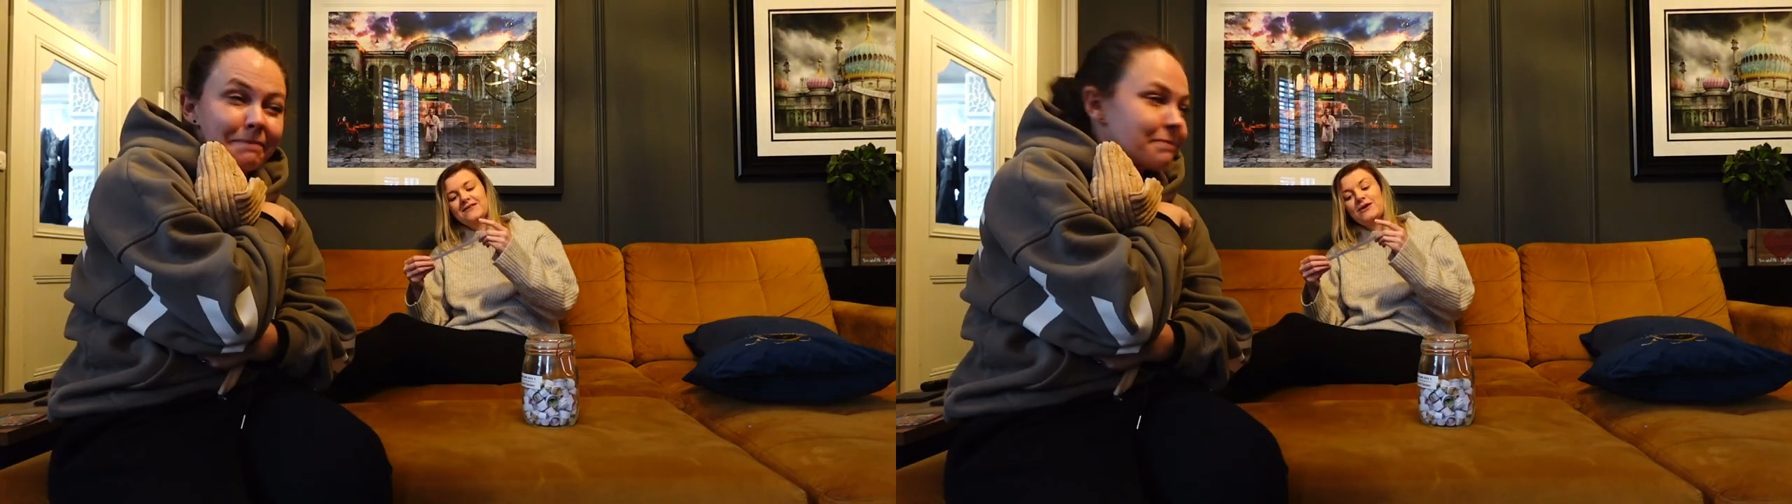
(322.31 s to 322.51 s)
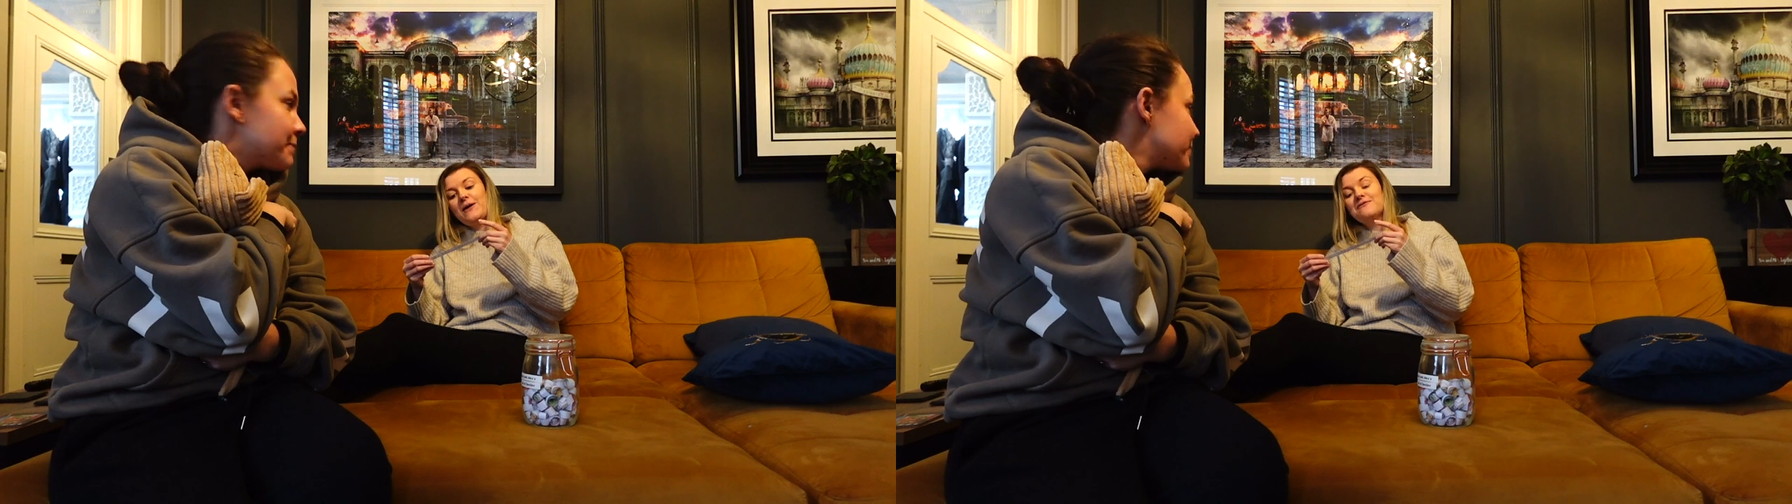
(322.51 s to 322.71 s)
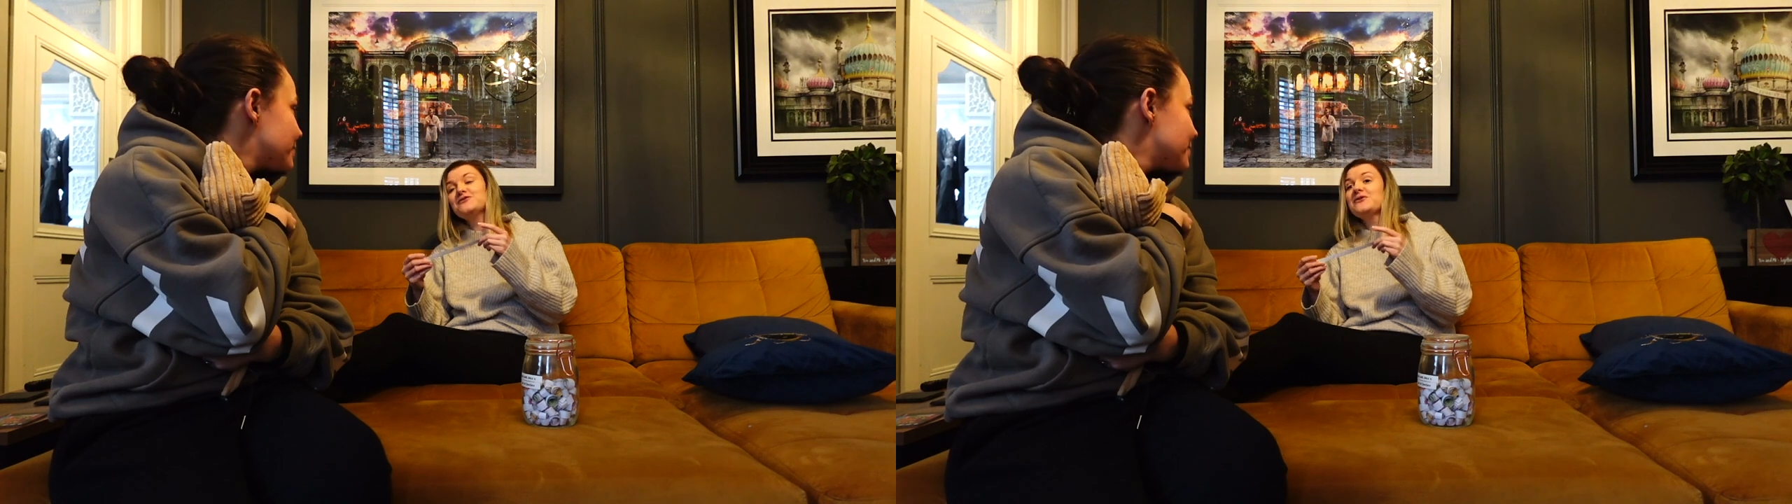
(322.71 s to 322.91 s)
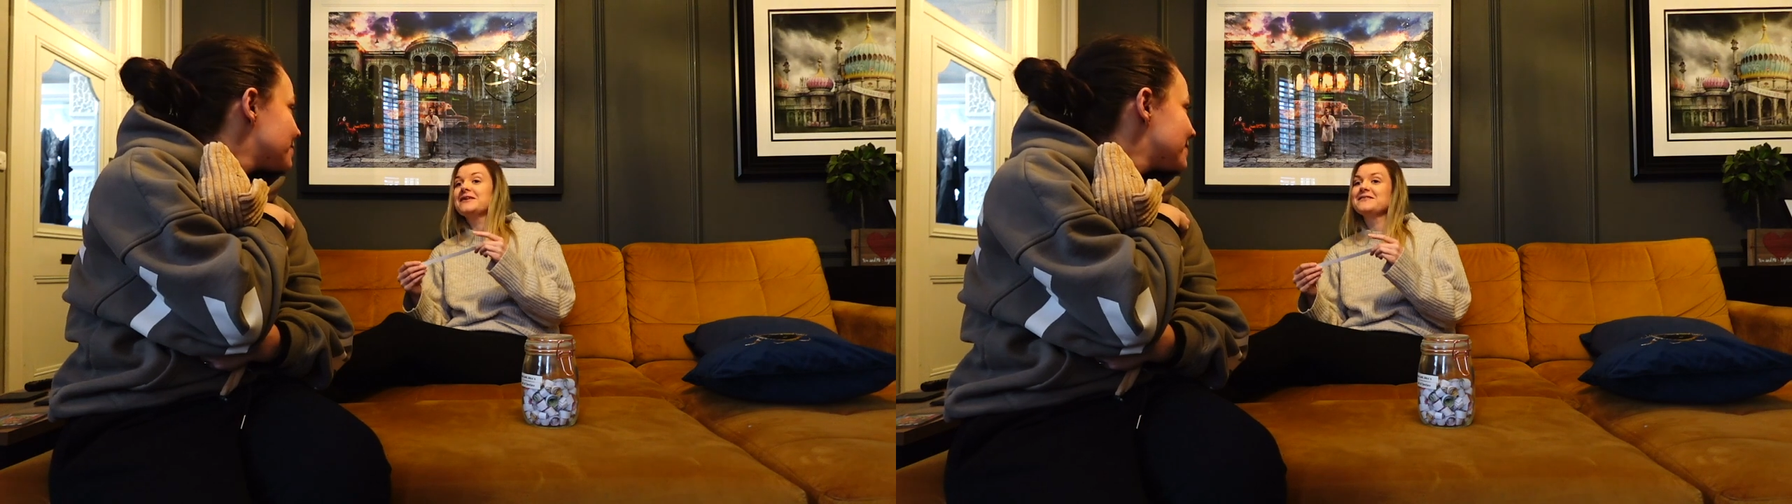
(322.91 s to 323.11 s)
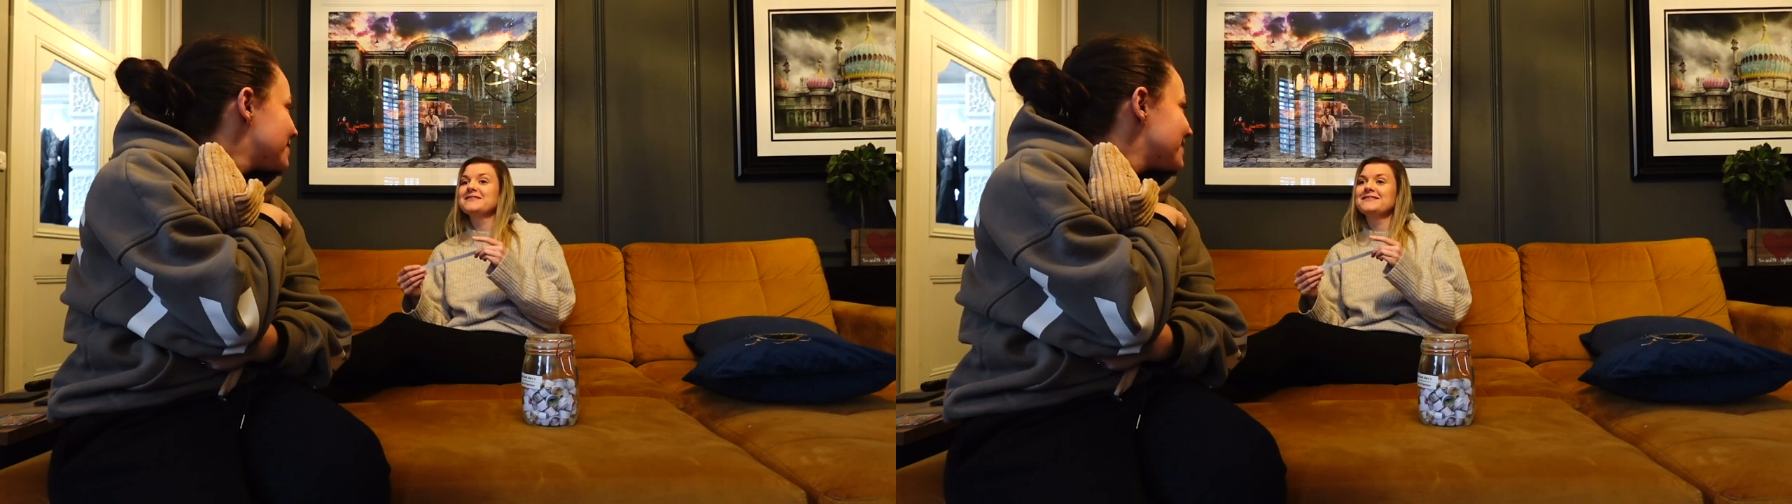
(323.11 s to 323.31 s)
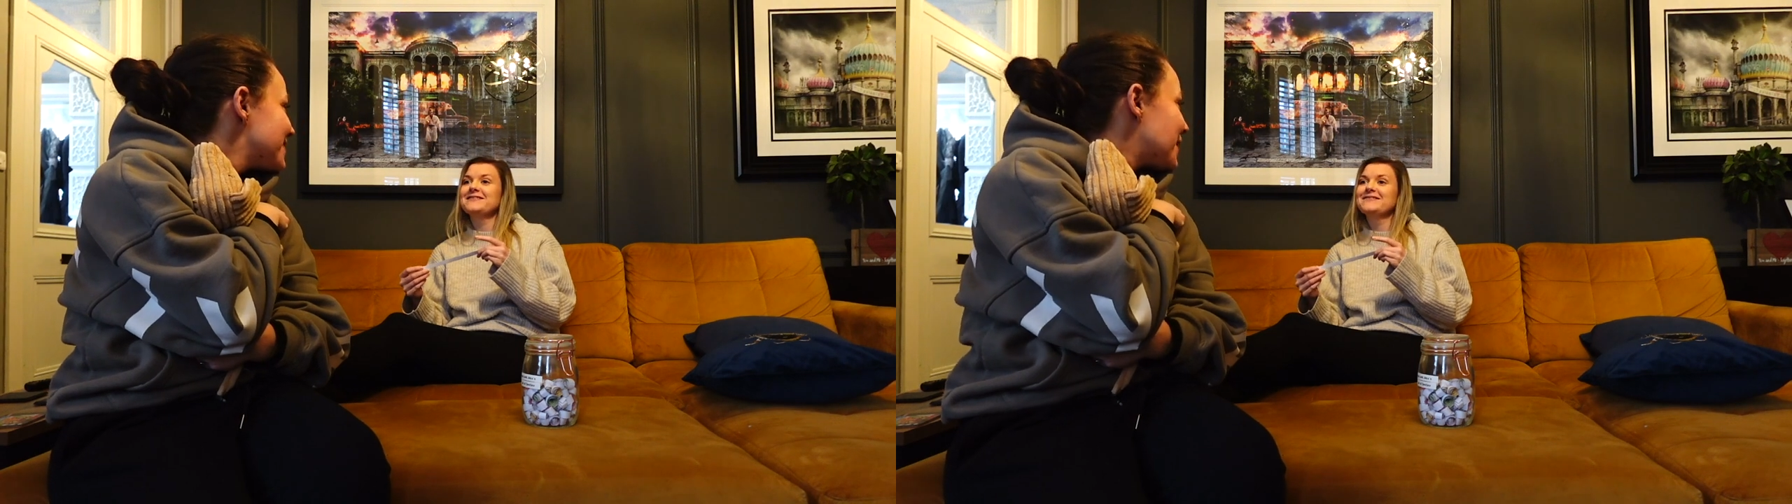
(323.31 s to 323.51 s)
Go out for drinks.